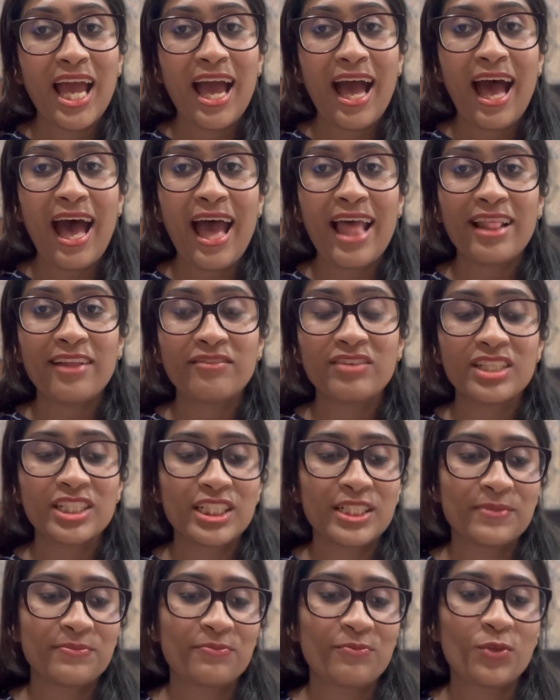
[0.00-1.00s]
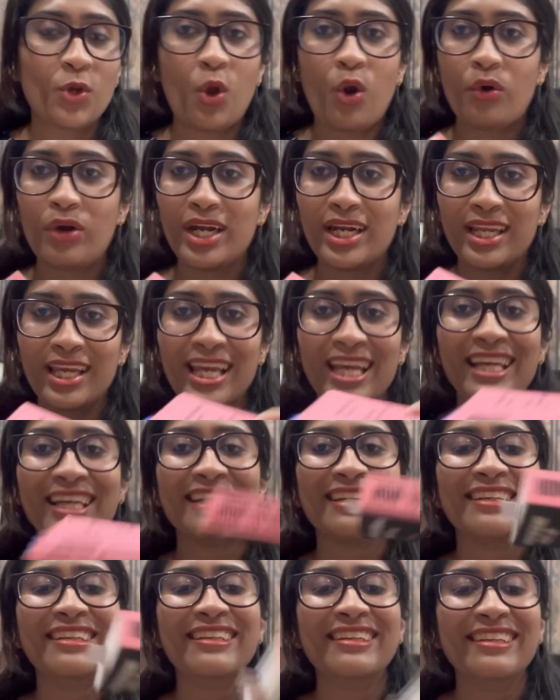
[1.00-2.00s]
I love it already.
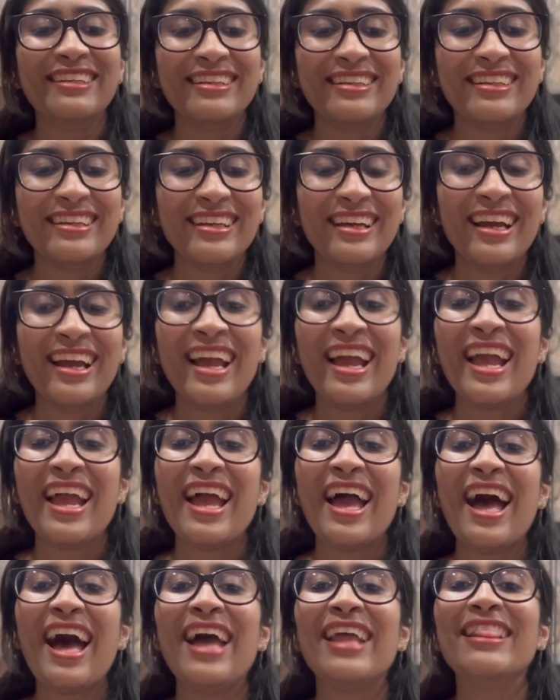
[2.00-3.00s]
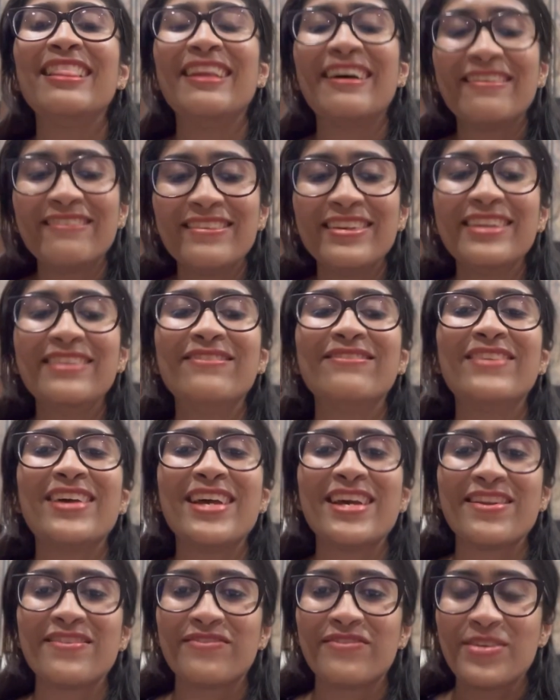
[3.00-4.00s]
I love it
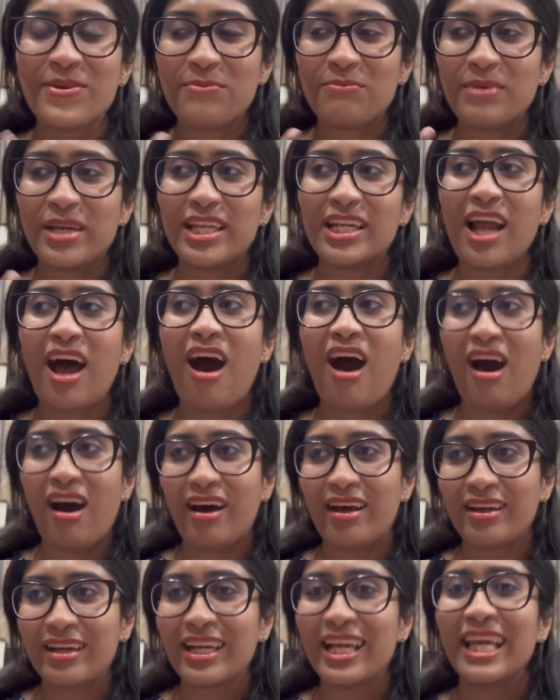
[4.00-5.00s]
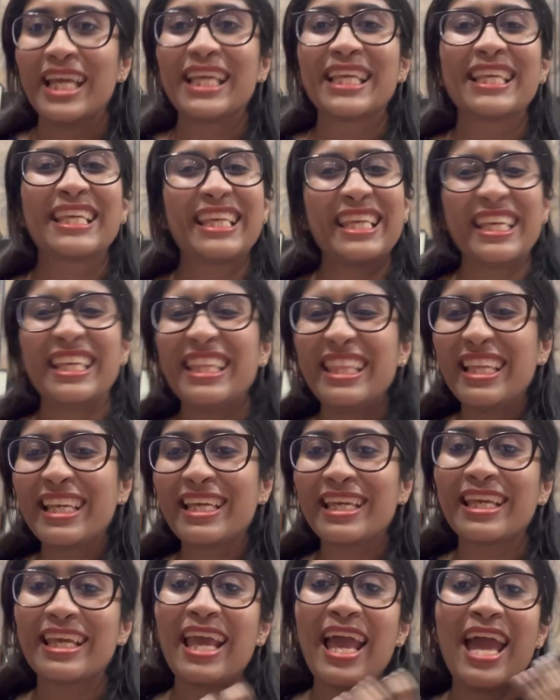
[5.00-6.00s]
where women are
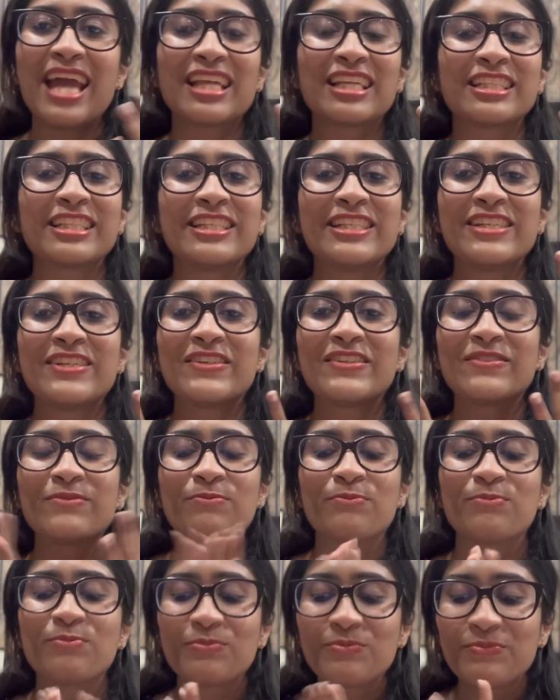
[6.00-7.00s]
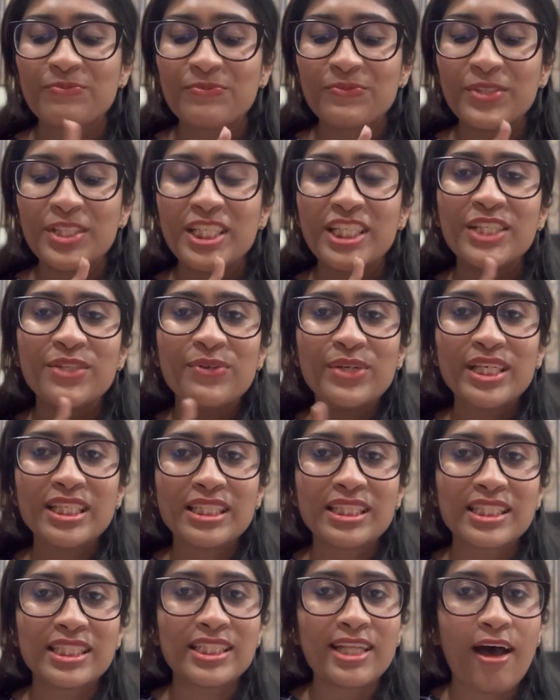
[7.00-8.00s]
killing and, doing
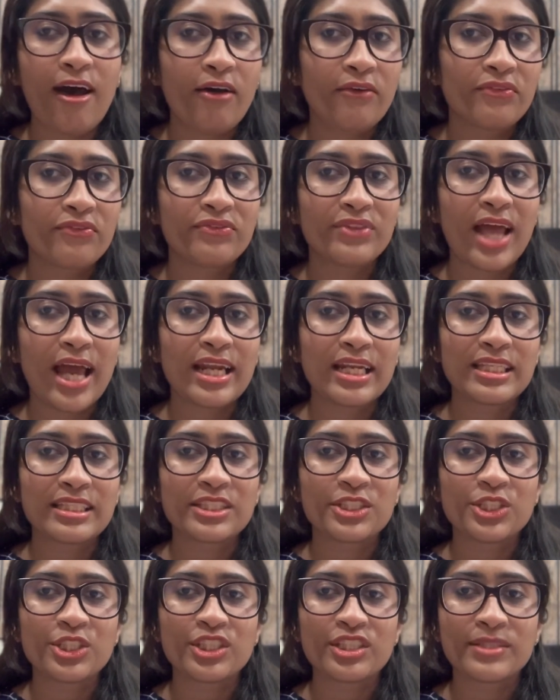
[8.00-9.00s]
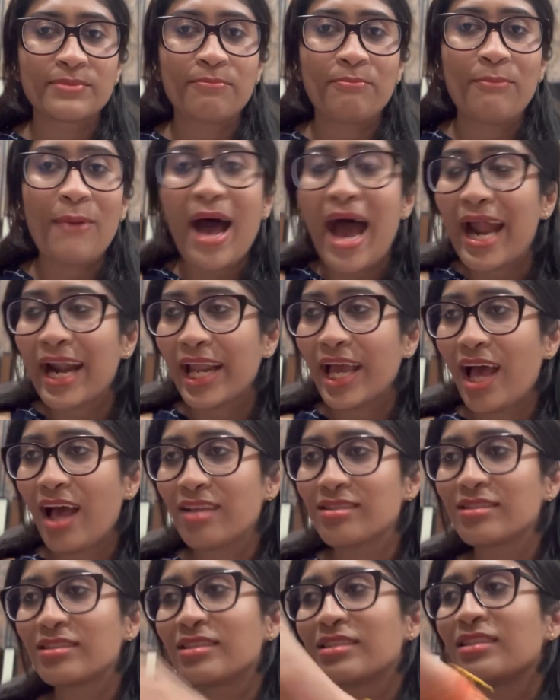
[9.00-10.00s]
stuff that is just
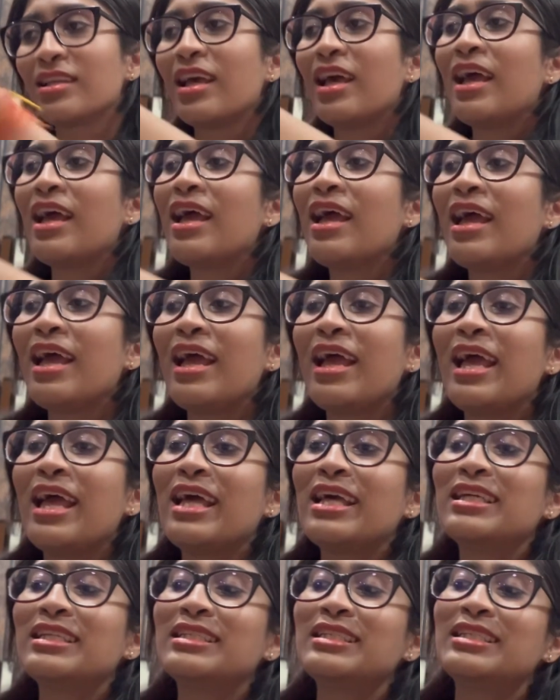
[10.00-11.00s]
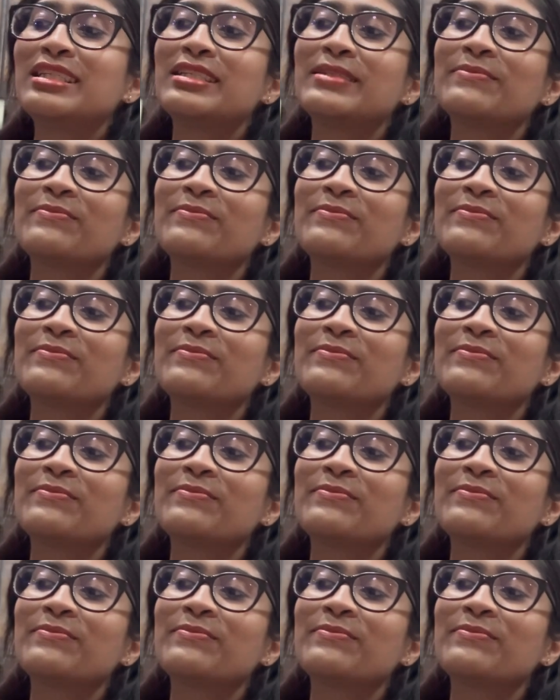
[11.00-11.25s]
badass and